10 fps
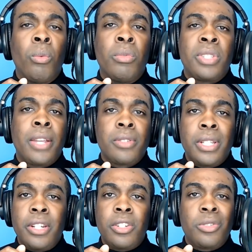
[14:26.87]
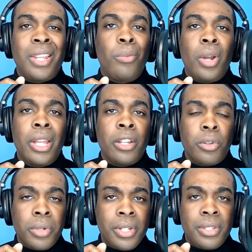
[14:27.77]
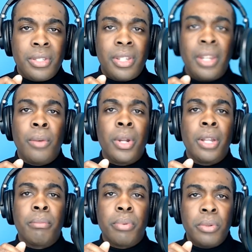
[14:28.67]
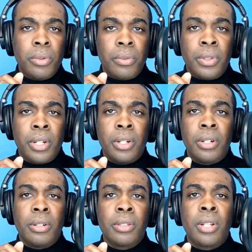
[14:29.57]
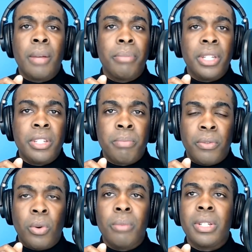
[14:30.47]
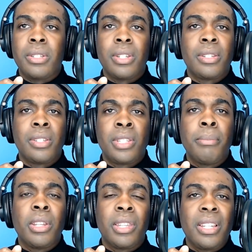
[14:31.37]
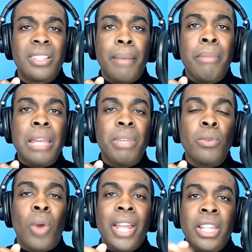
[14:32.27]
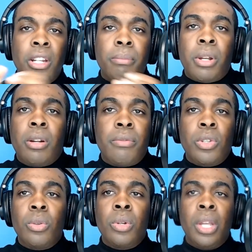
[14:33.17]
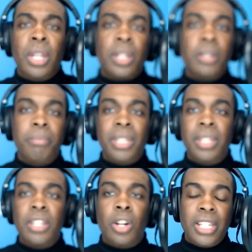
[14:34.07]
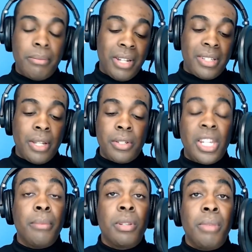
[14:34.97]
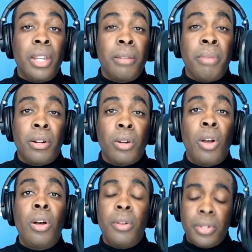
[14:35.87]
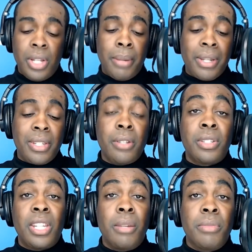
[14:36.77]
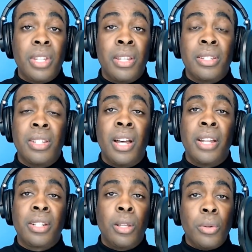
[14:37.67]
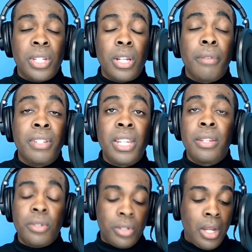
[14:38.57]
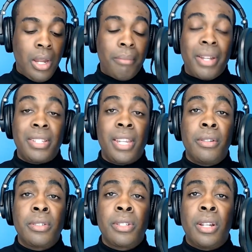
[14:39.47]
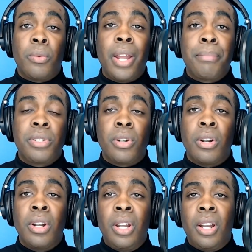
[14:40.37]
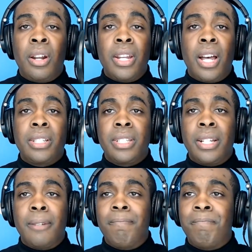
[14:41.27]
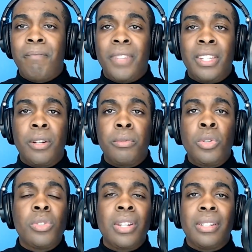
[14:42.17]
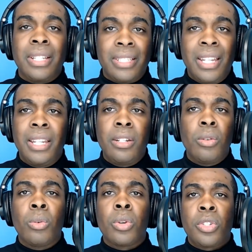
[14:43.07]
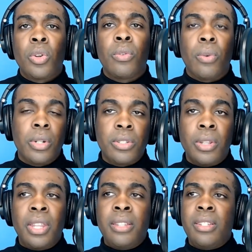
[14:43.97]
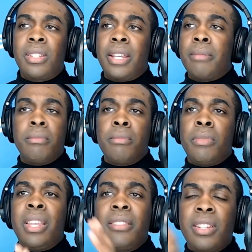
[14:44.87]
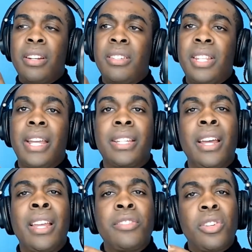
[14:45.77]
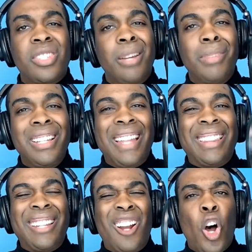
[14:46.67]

sales leaders, they want to increase and they want to improve their company's performances. Some of the things that may be right in their peer view could be, I need my sales team to make better calls, and my sales team is not closing enough deals. My sales reps are not, using LinkedIn or so forth. So this is like things in their sight? Is there something that they're